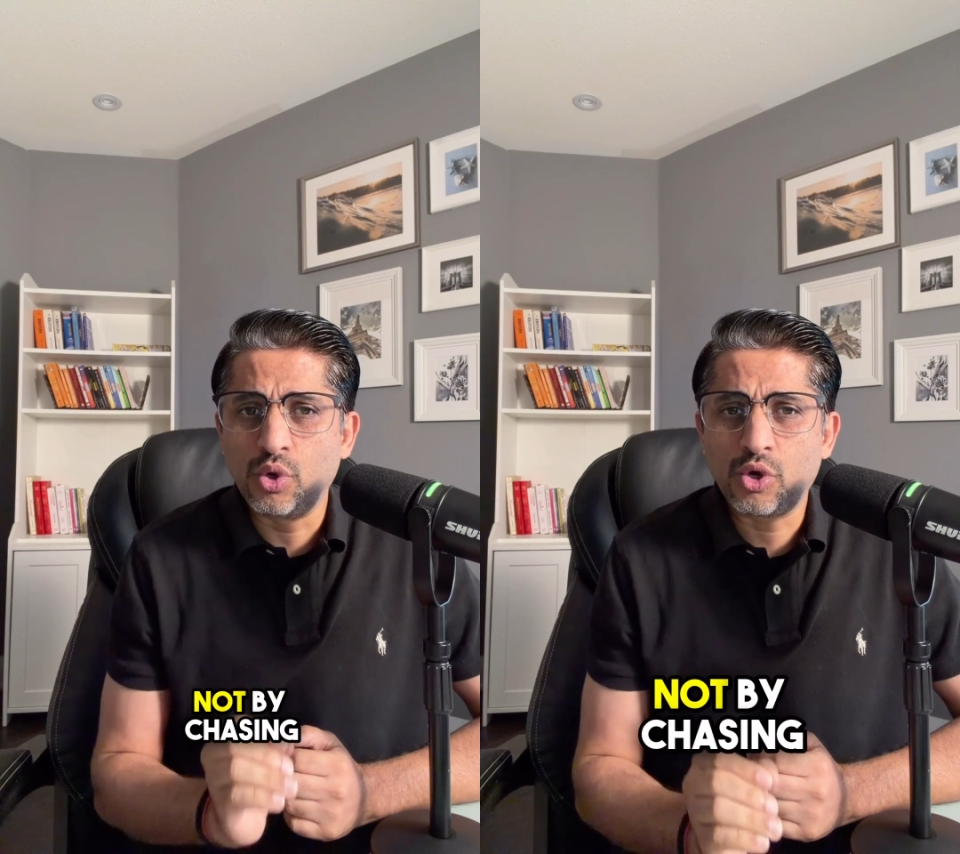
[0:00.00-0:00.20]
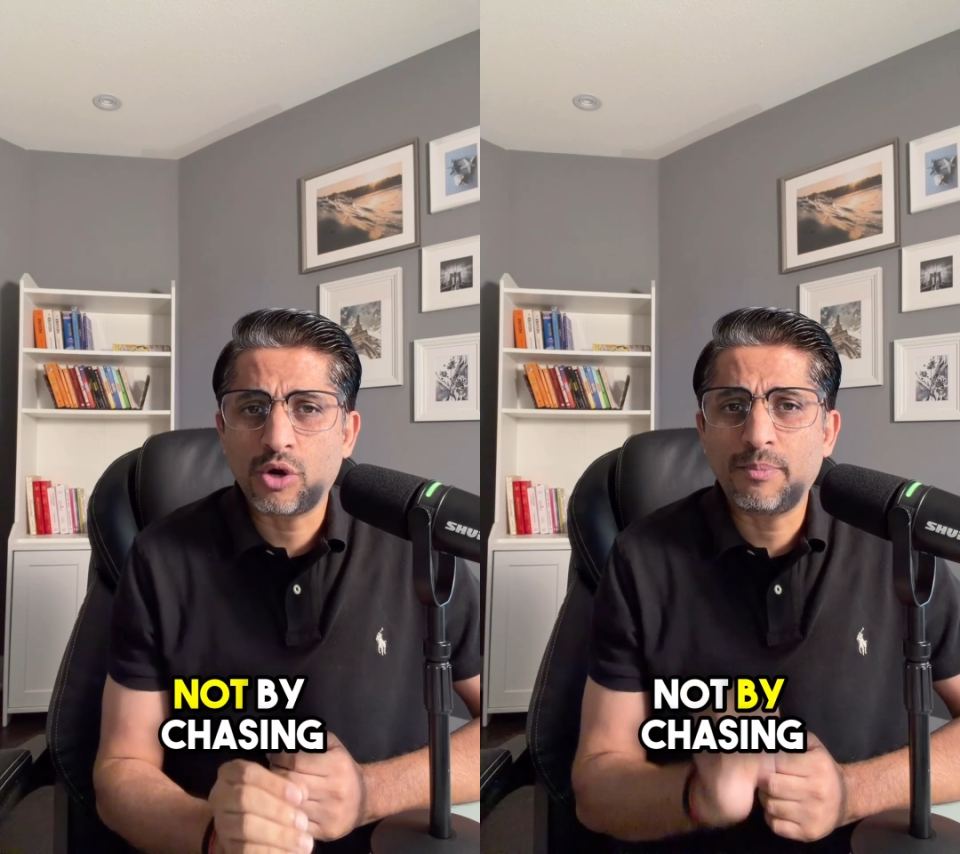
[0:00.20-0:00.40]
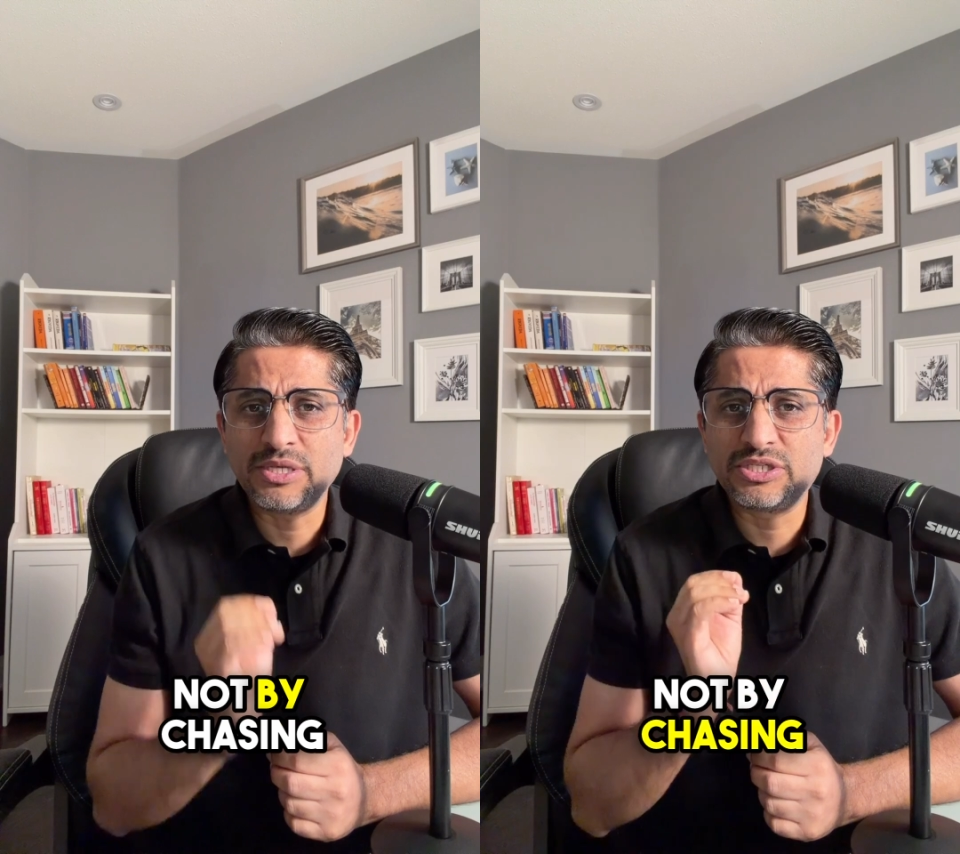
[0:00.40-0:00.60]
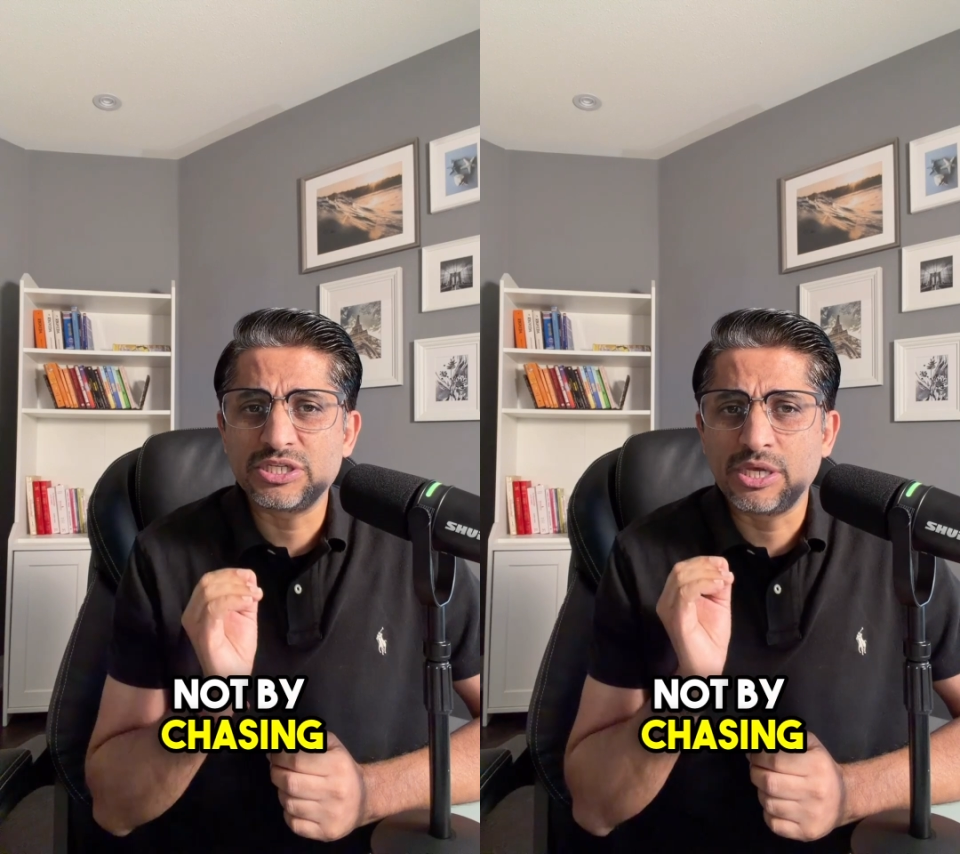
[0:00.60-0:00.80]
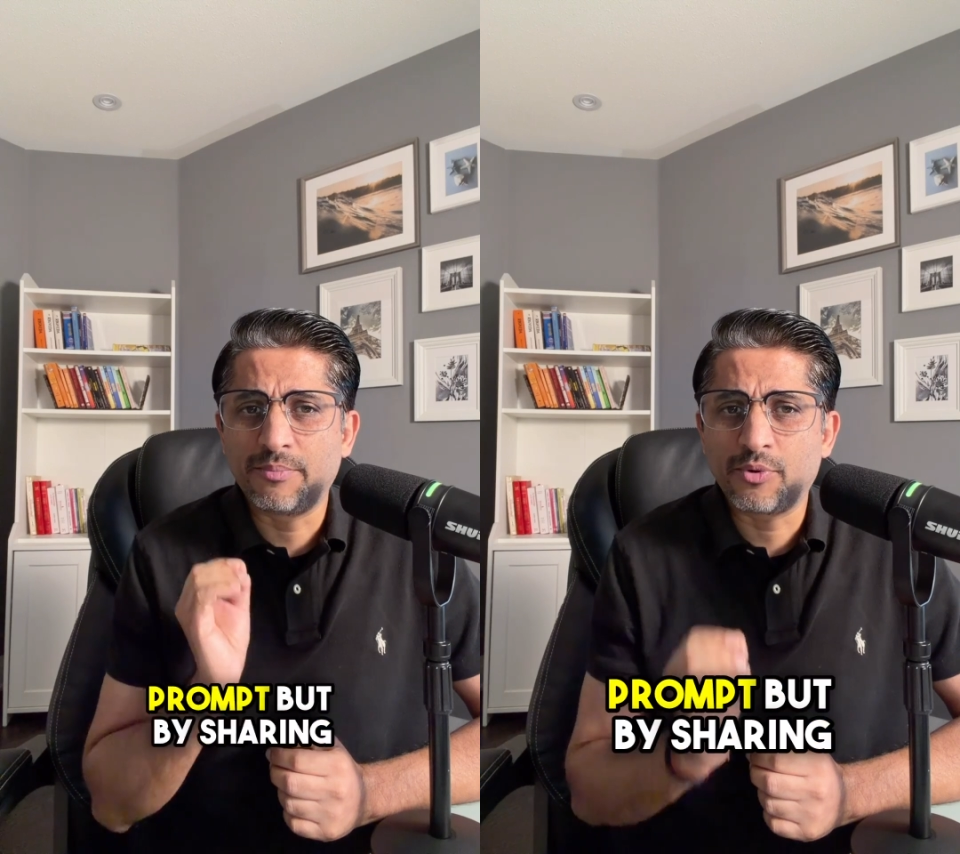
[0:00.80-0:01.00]
not by
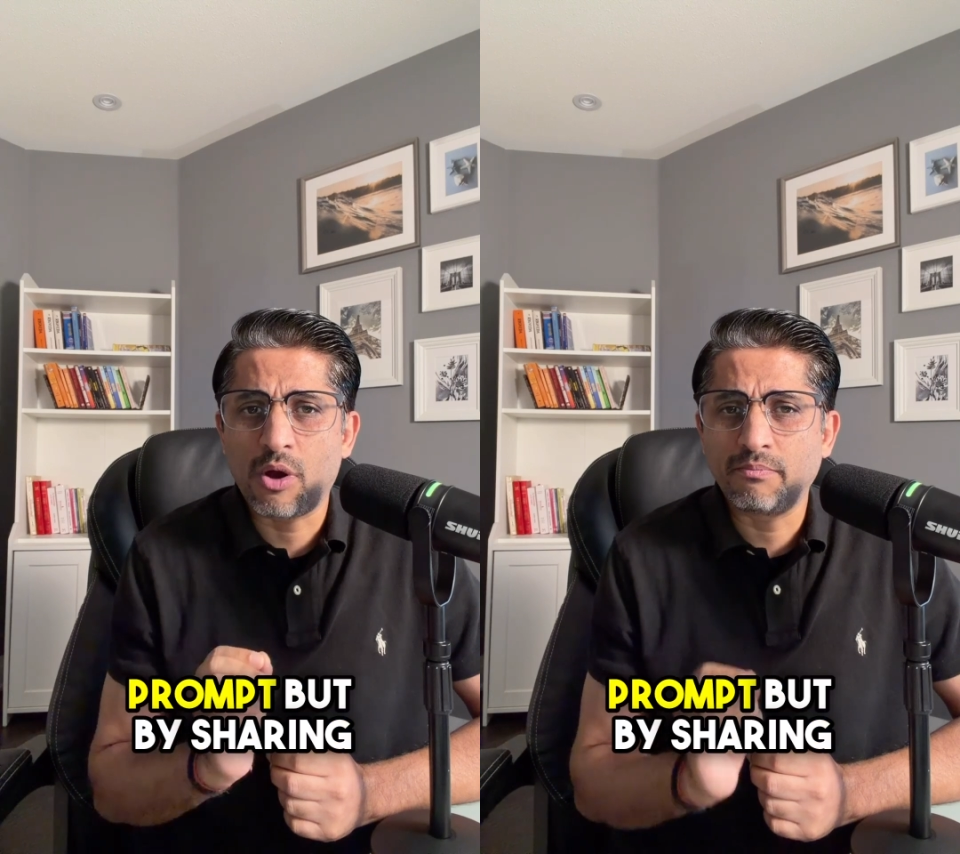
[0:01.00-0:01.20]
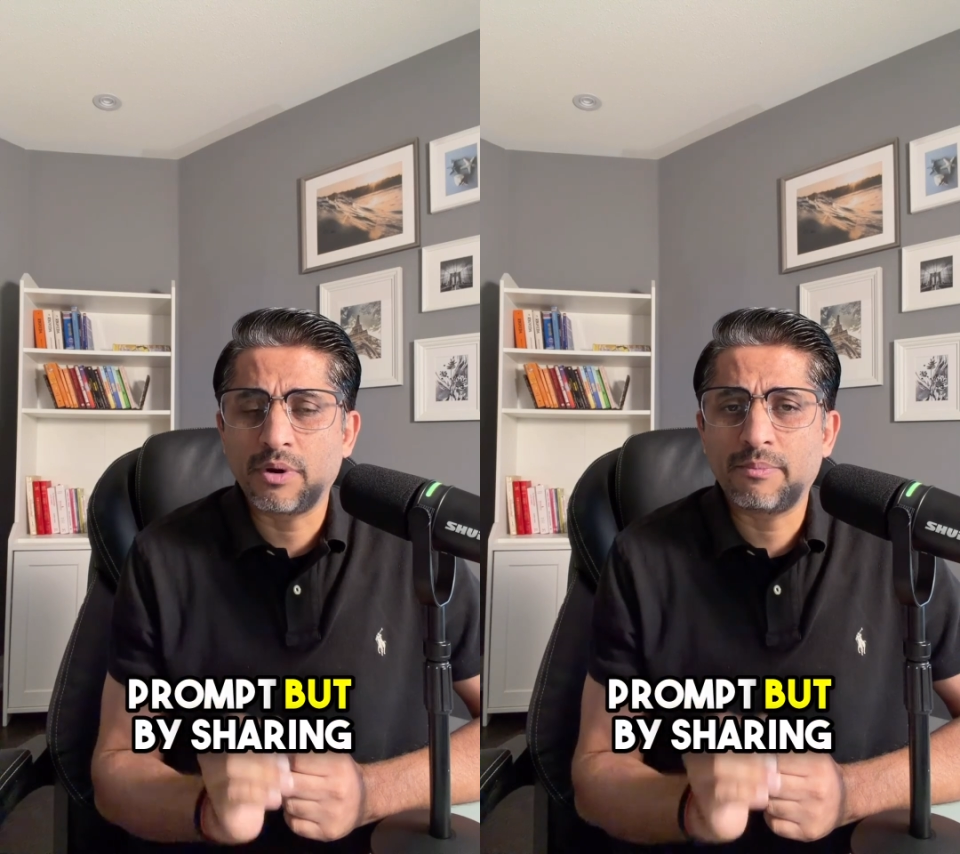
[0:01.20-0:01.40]
chasing prompt,